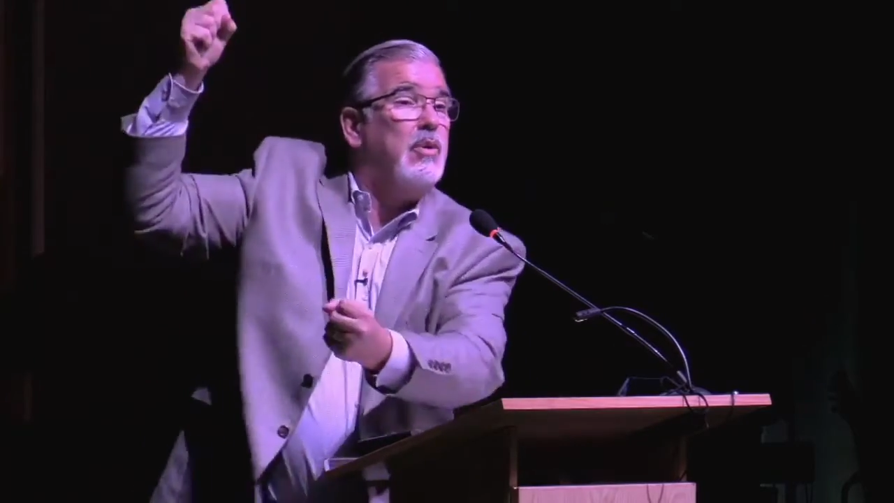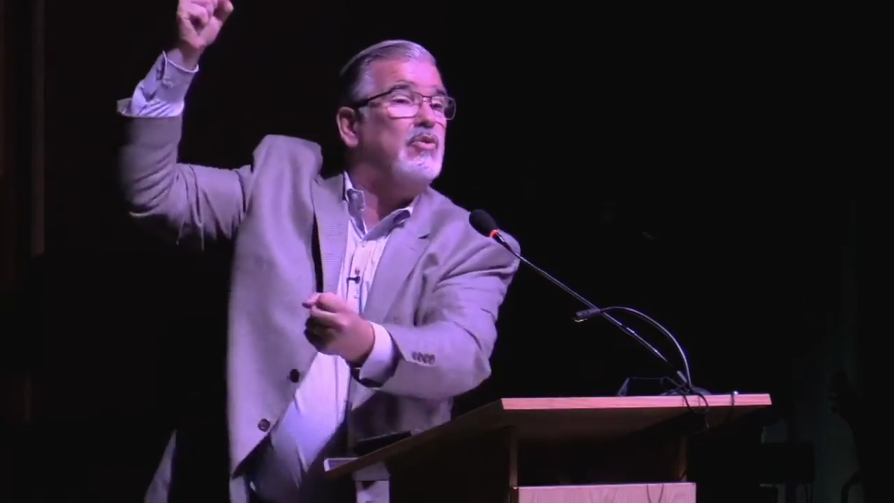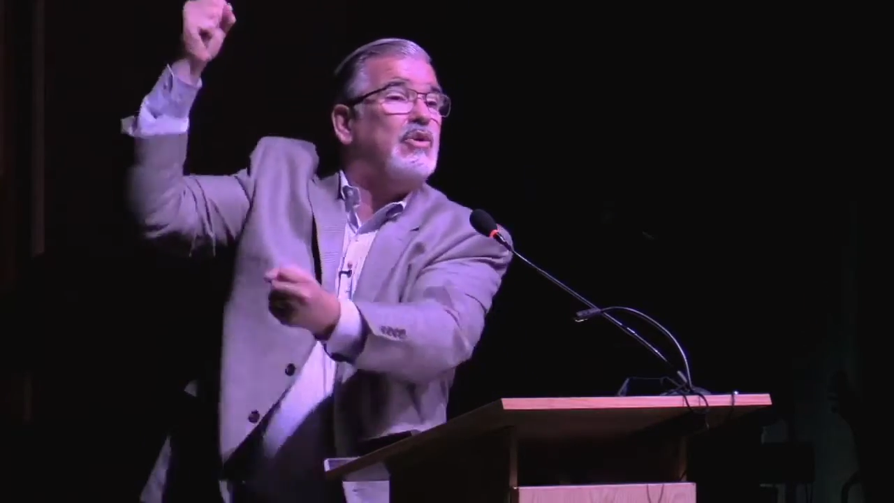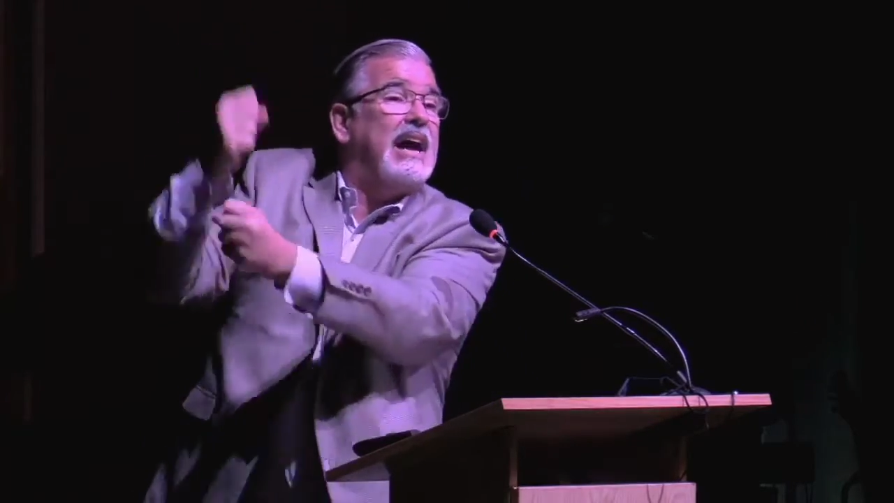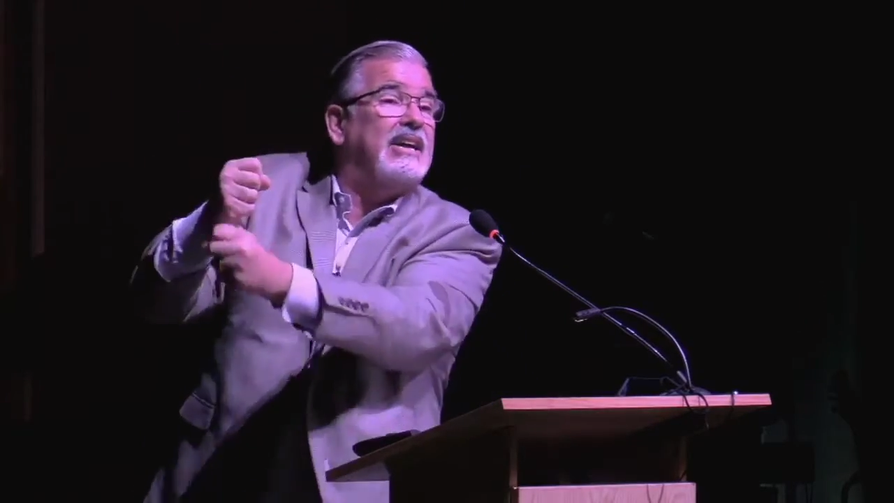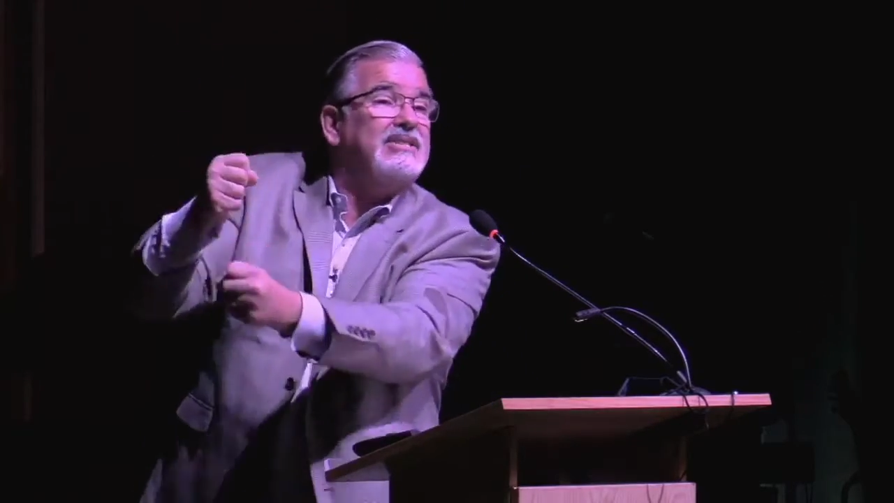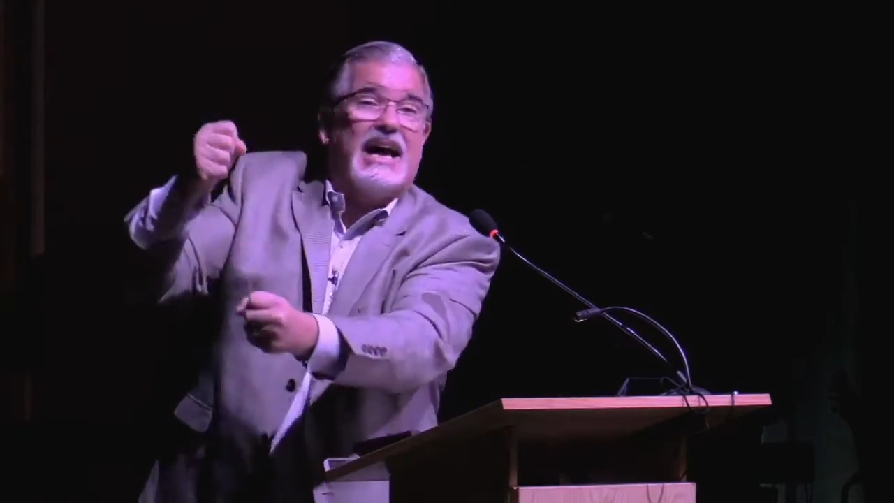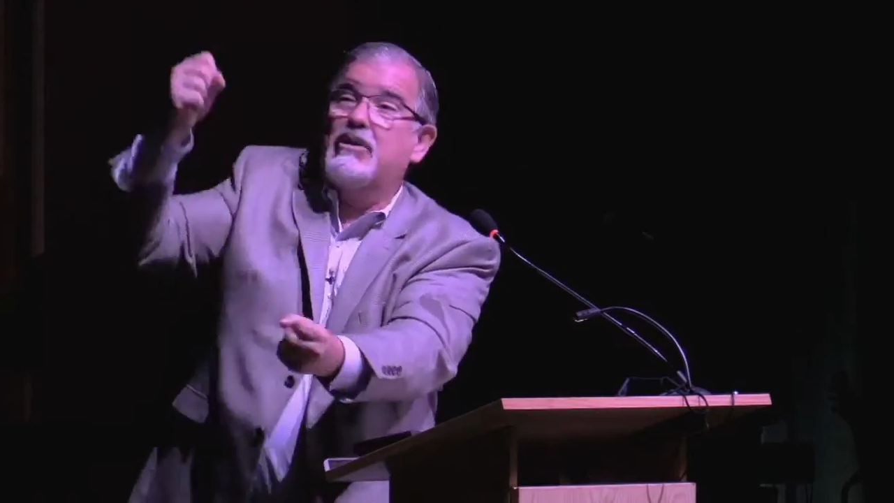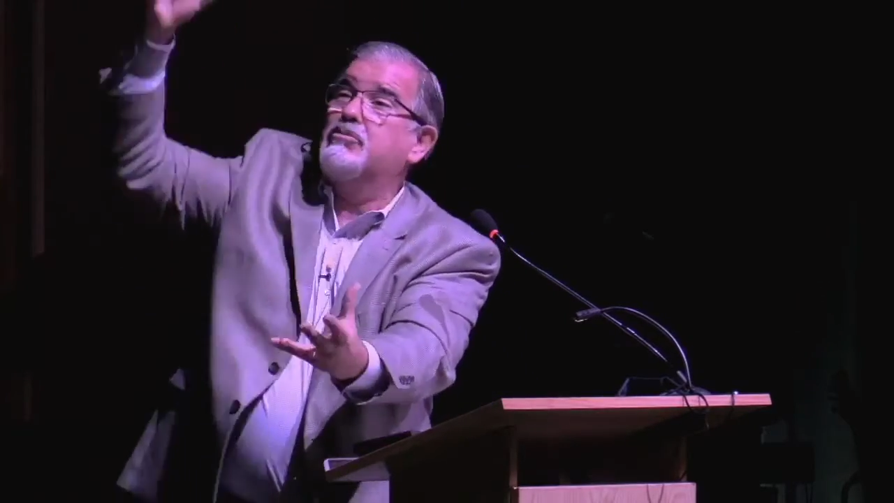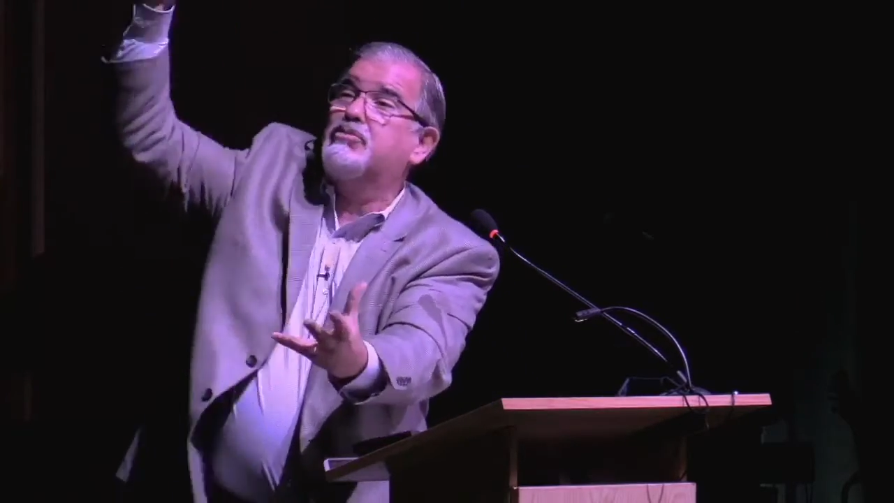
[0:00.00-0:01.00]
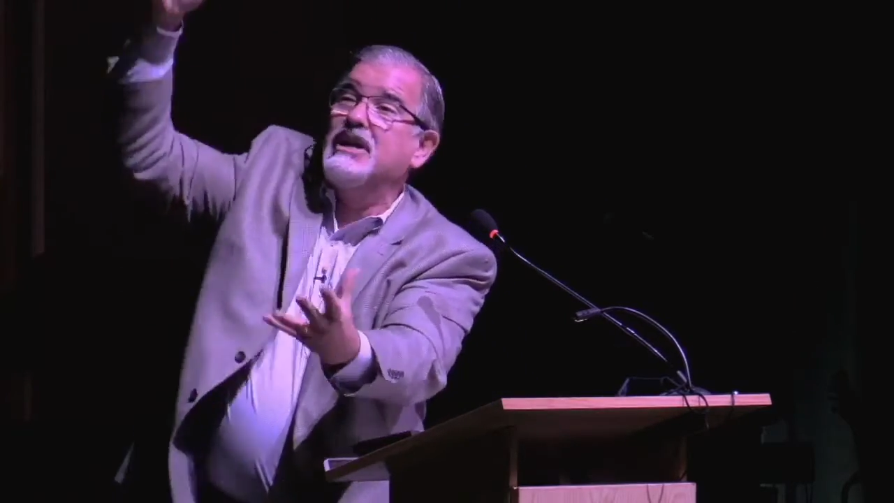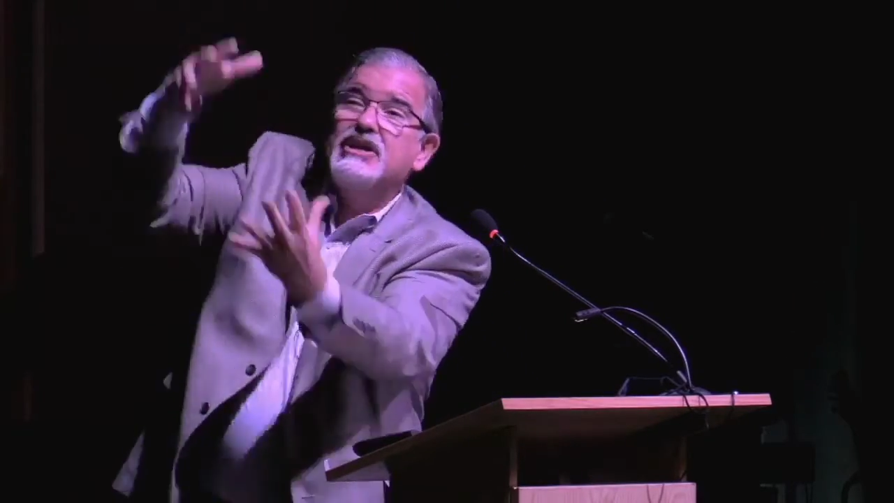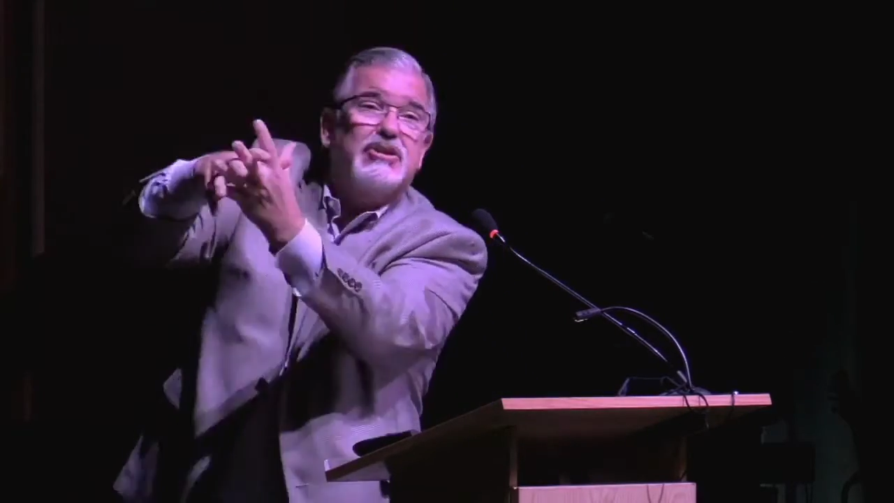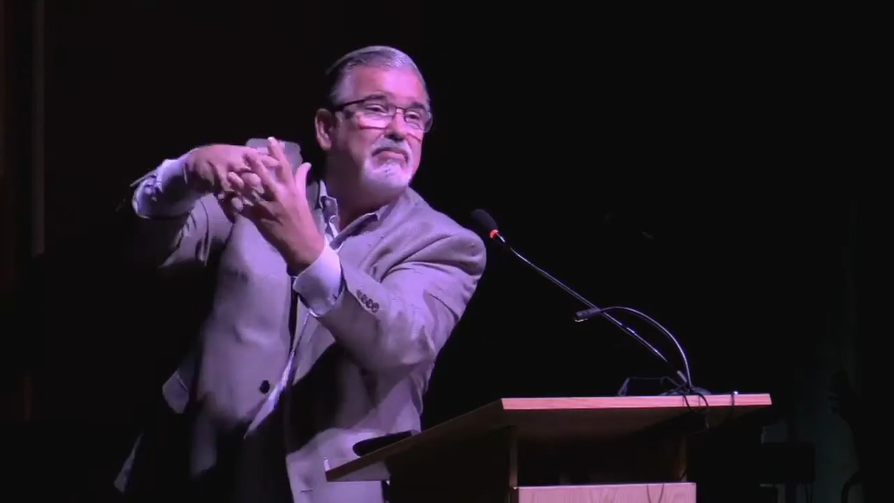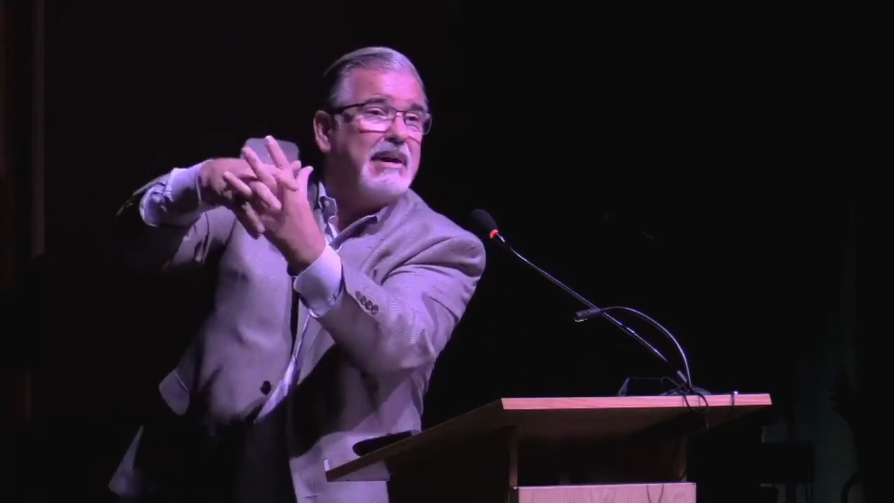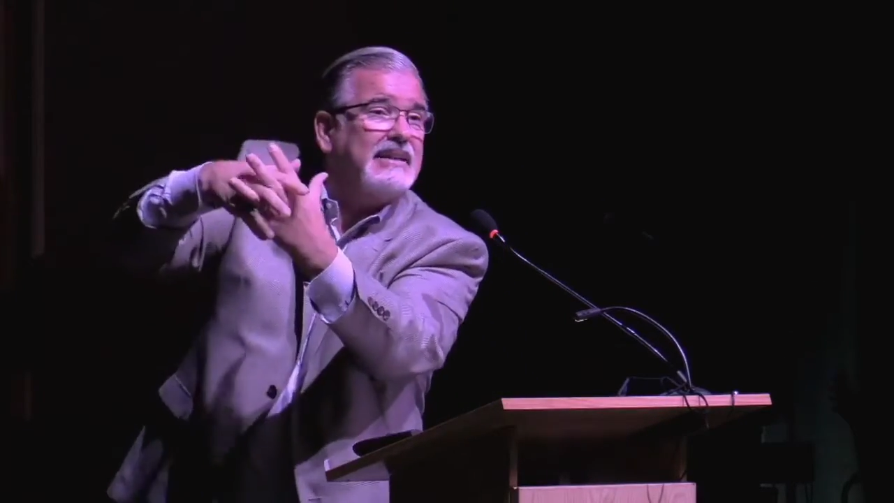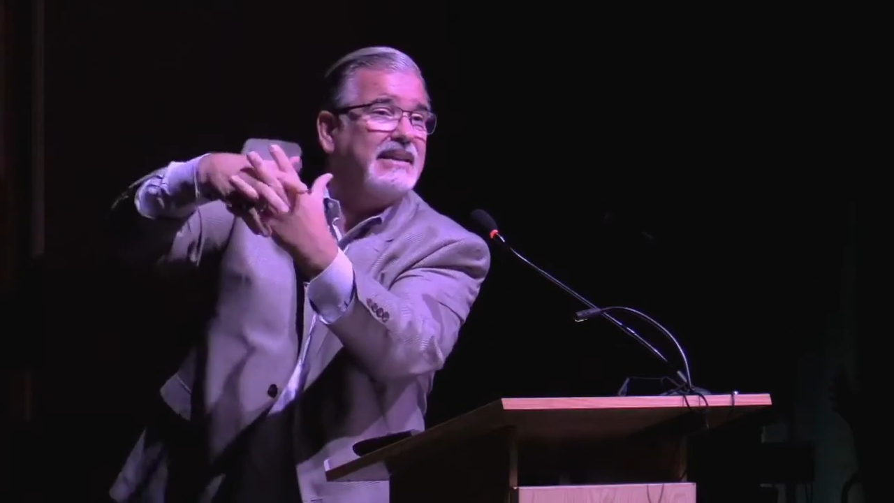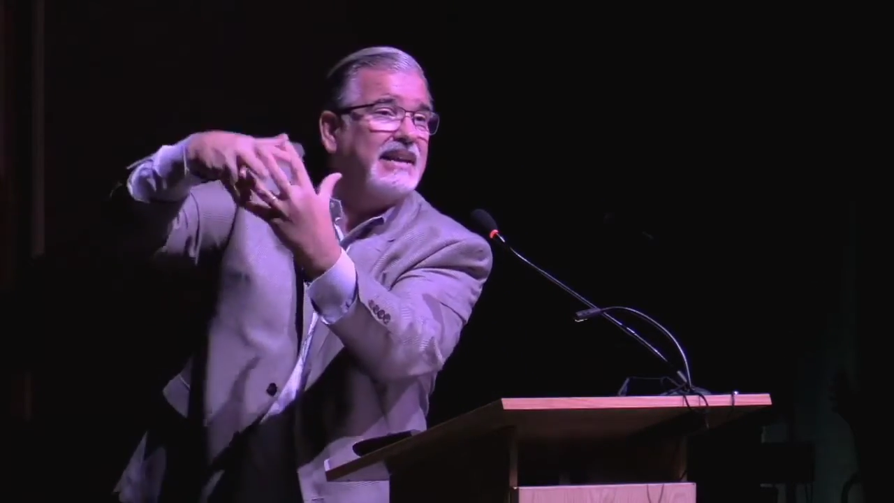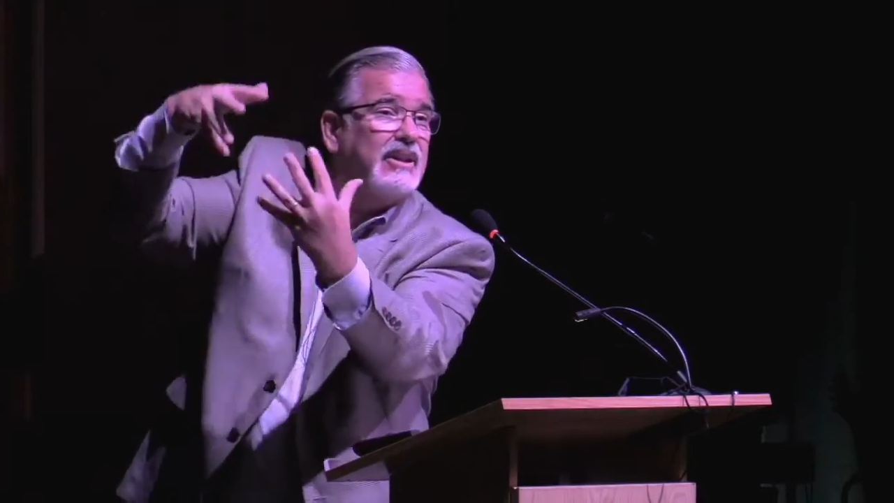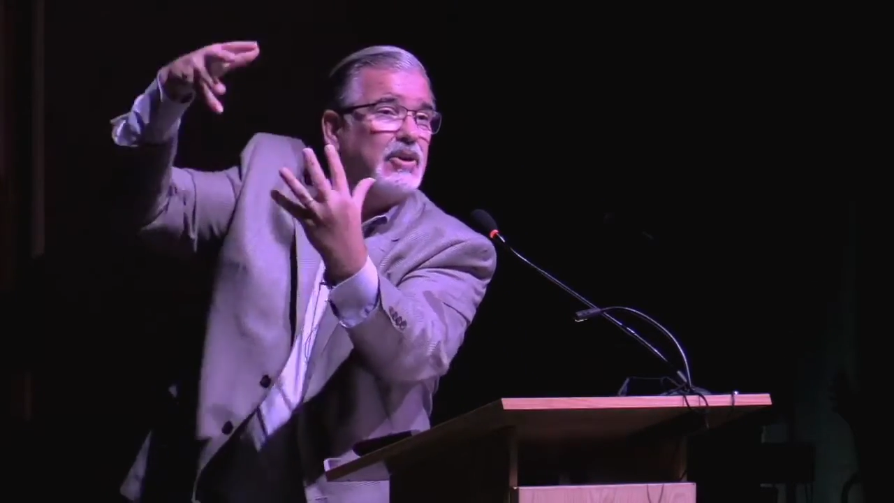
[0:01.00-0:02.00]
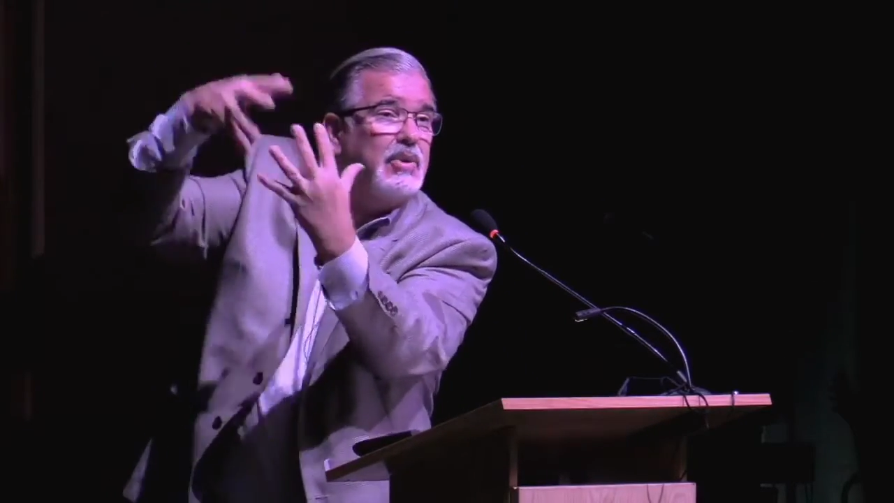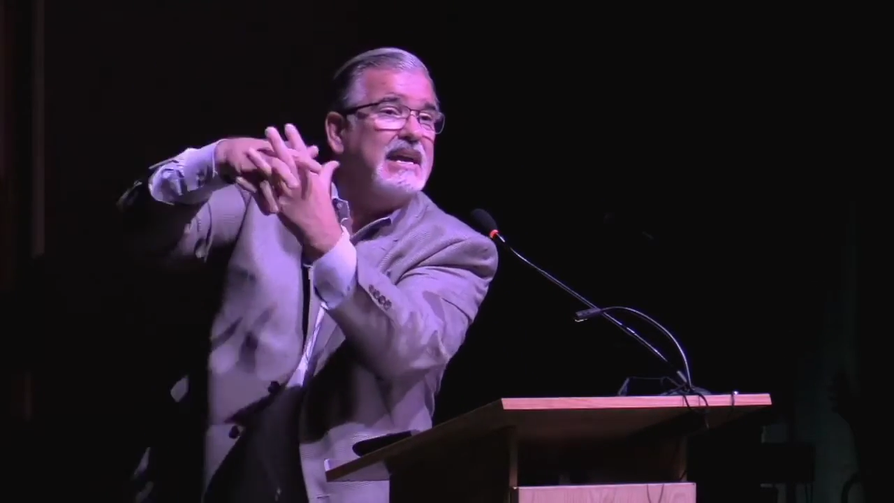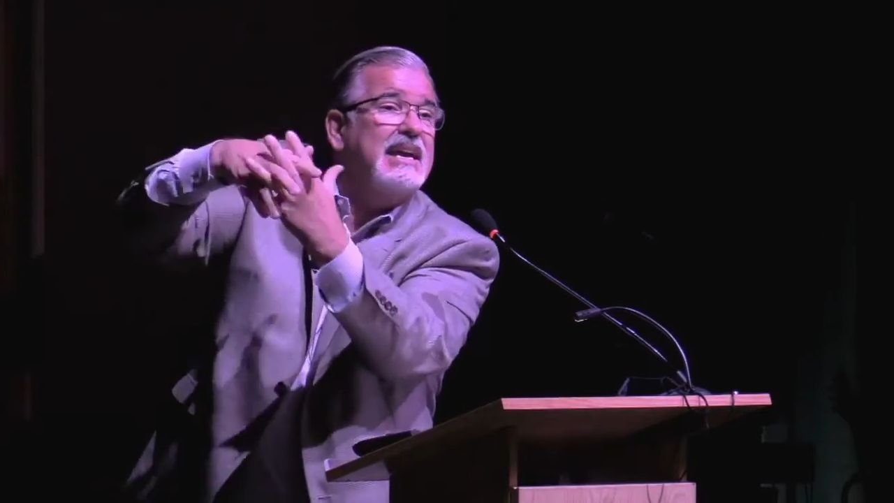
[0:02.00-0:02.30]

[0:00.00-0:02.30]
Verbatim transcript: I will reconcile. I will bring you back together.